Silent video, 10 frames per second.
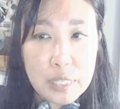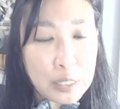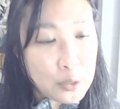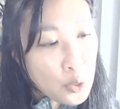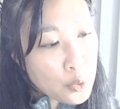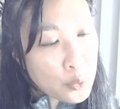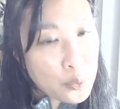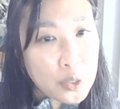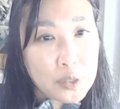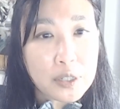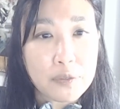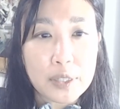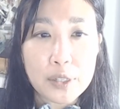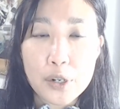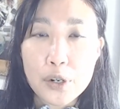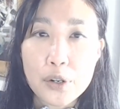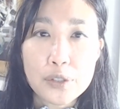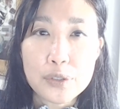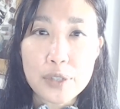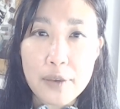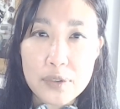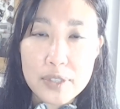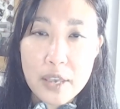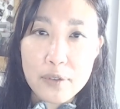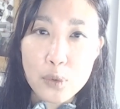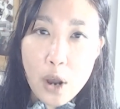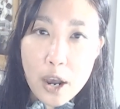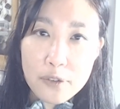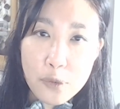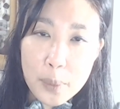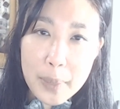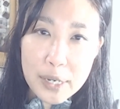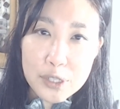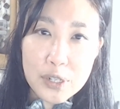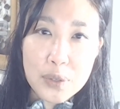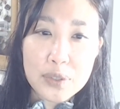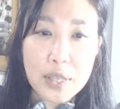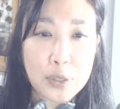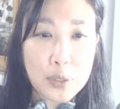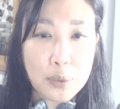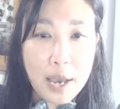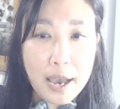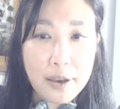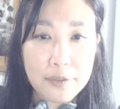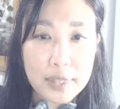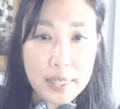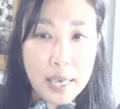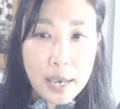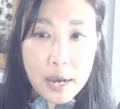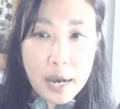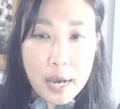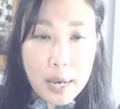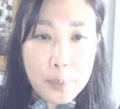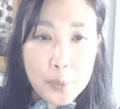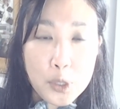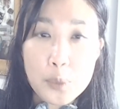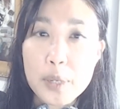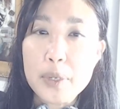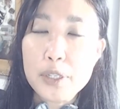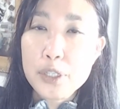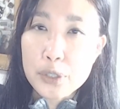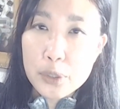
lower world of the earth, so you have the seven rock formations, and you have the human material